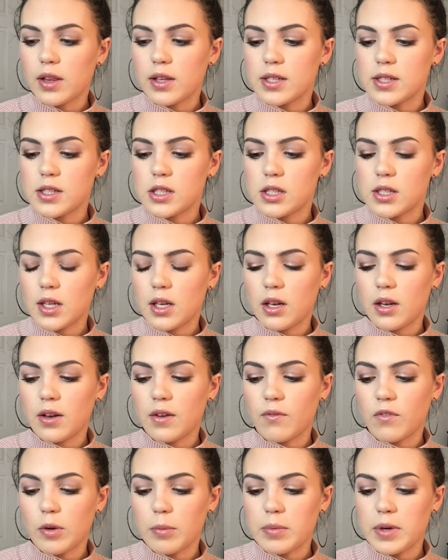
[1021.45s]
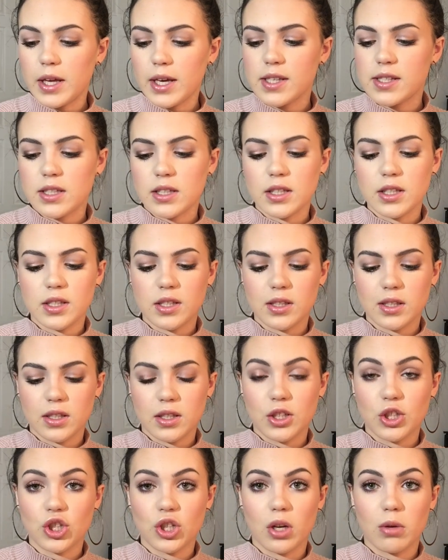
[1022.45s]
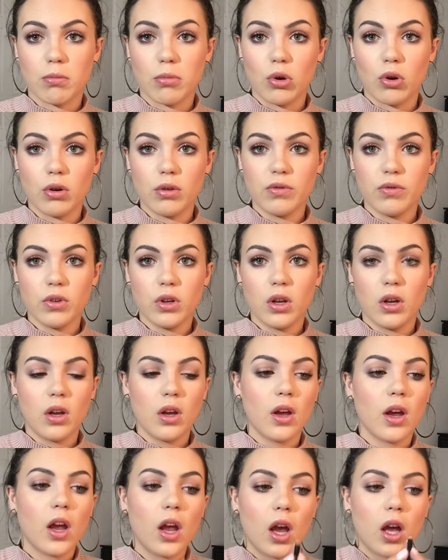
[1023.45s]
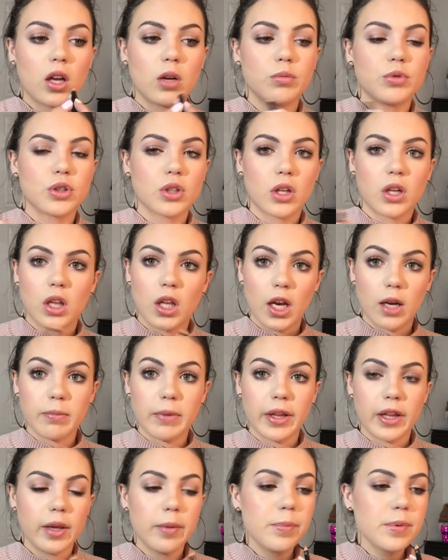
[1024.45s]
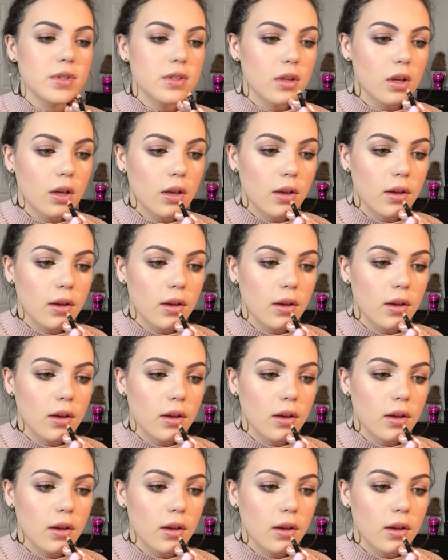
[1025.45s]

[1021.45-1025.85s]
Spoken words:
and this is from NYX, and this is in the shade Mauve, and I'm just going to line my lips.